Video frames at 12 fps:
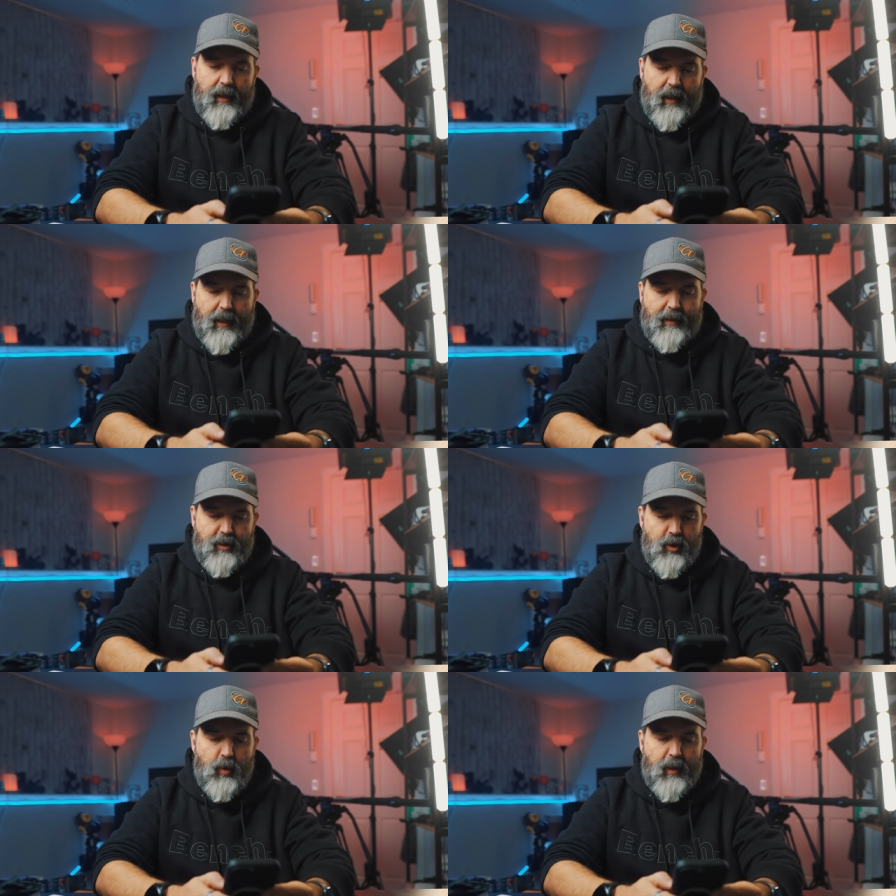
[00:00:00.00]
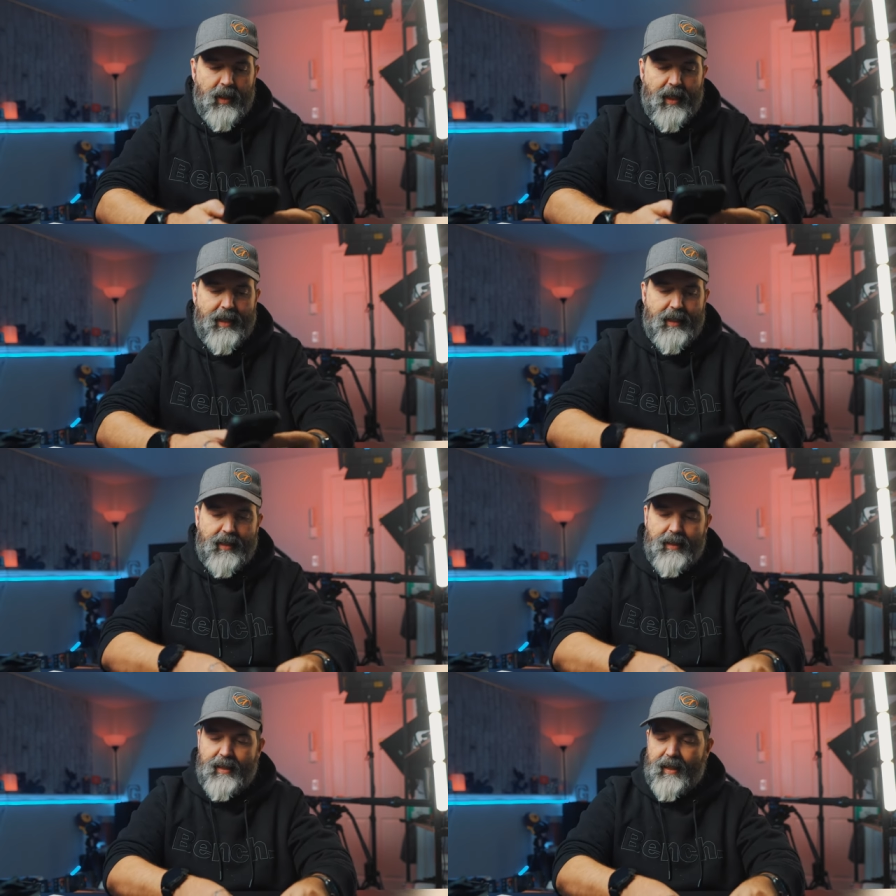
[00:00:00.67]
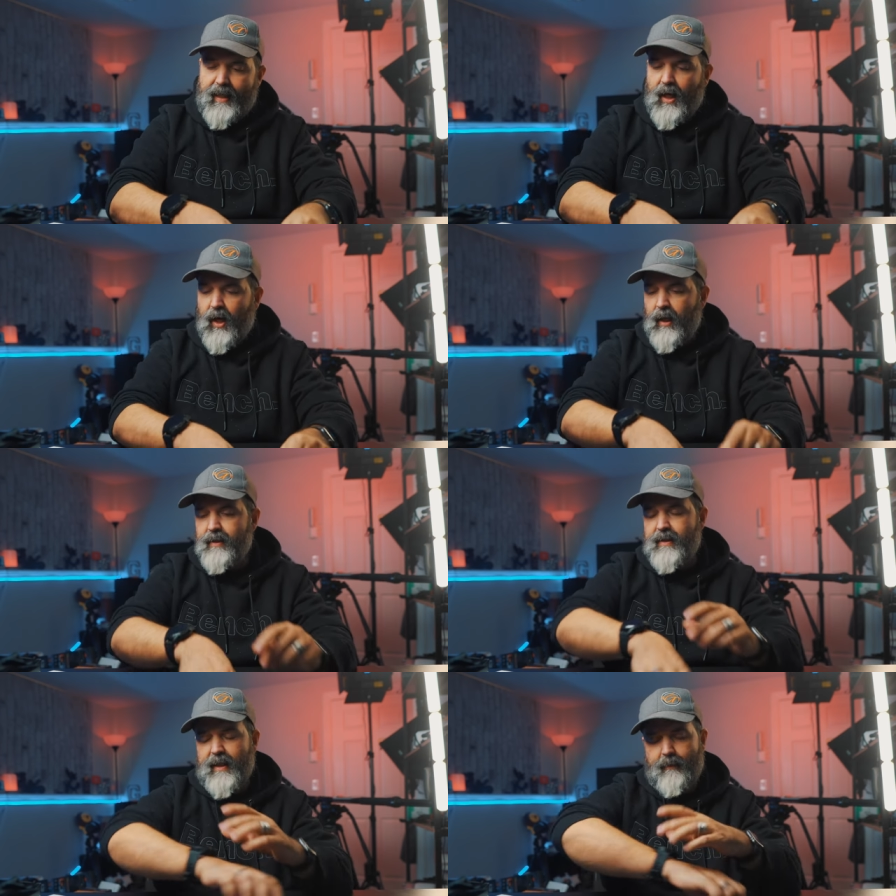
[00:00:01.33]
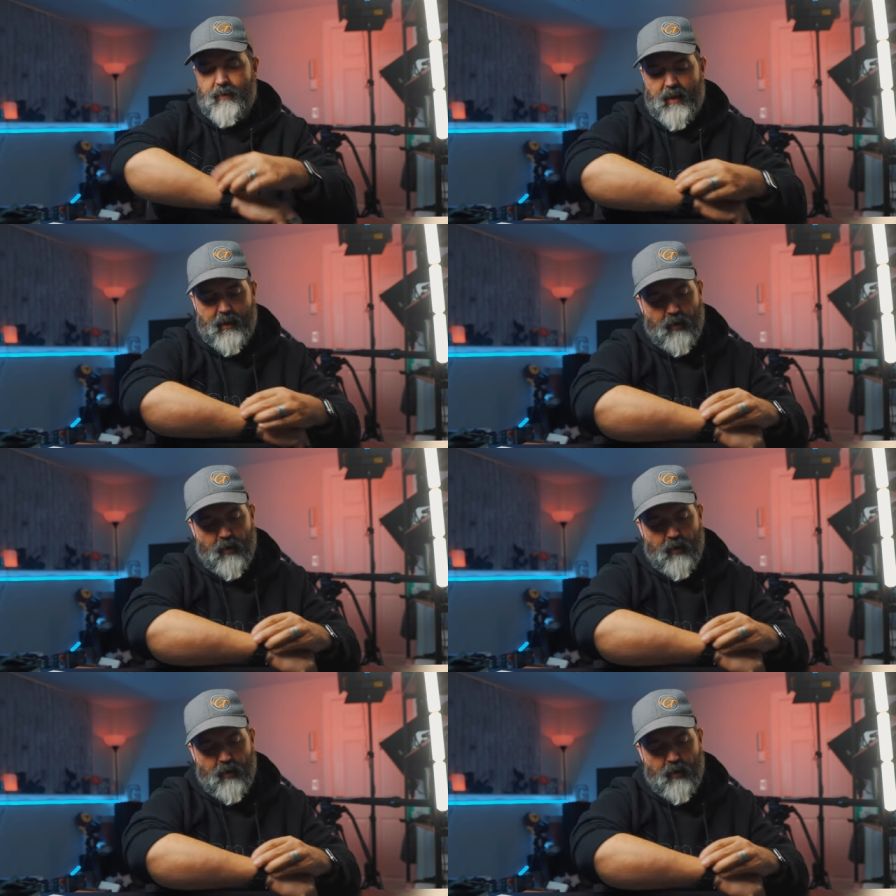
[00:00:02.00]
I do like the concept. I